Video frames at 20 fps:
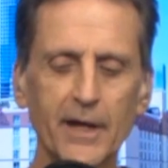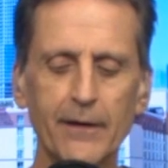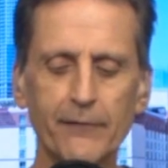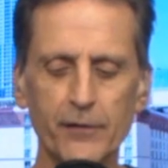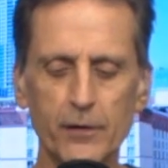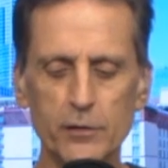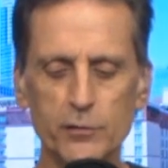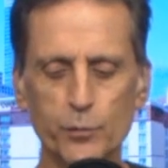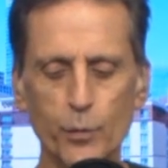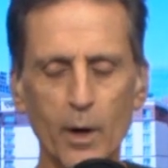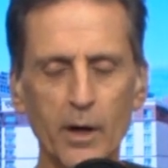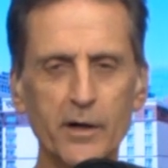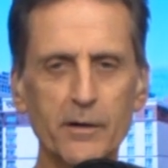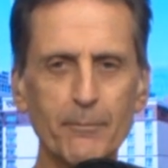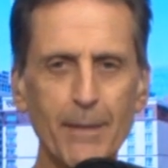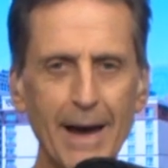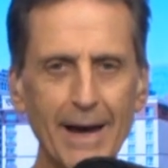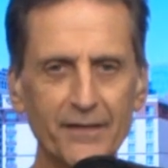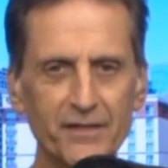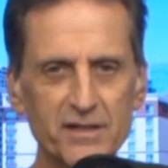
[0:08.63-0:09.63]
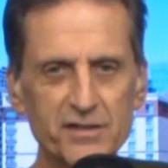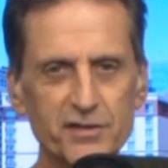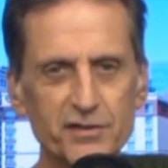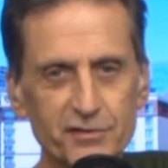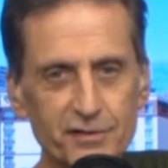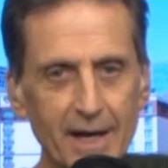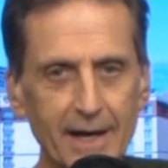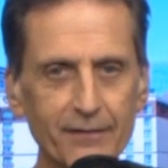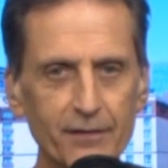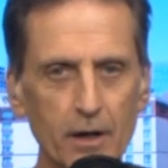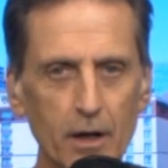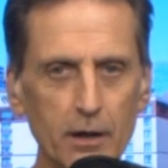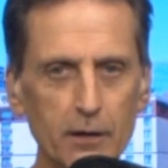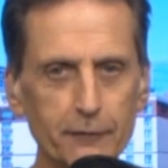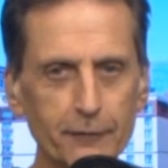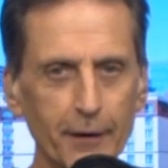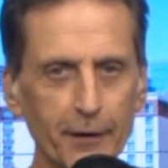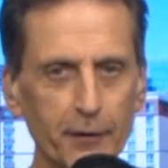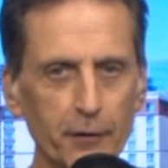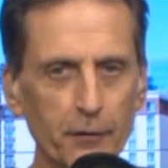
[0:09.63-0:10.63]
Good day, viewers. Welcome back. This is David
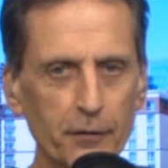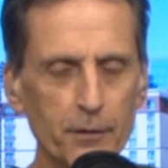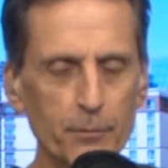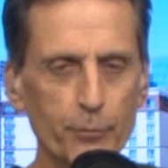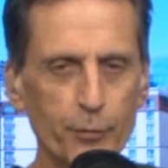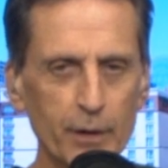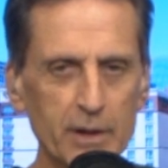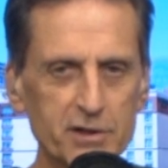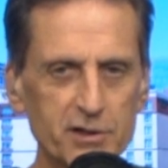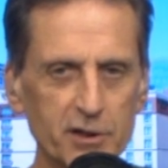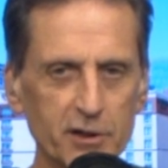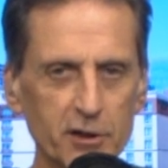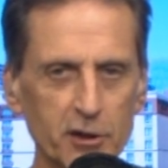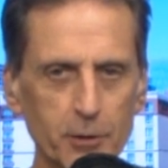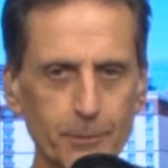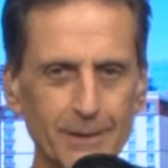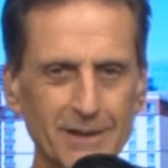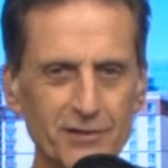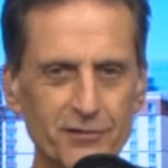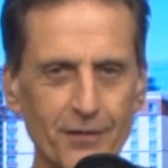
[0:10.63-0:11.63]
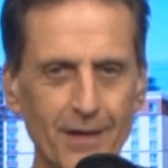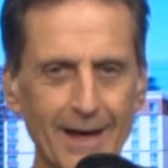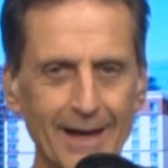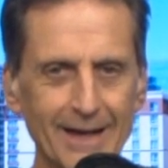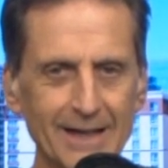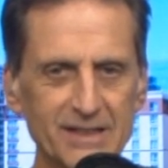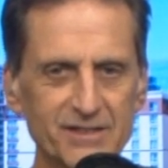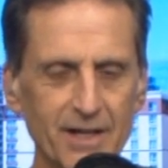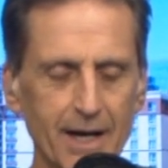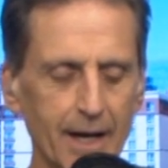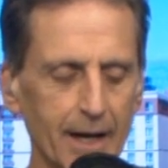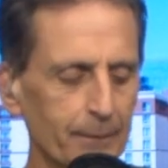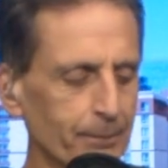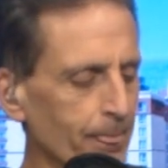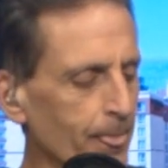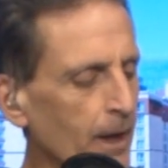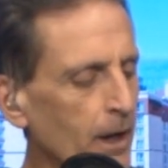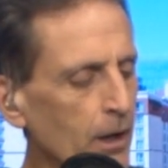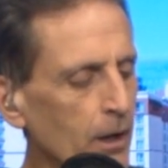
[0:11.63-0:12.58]
Oliverio, the Preaching Humanist. That is I.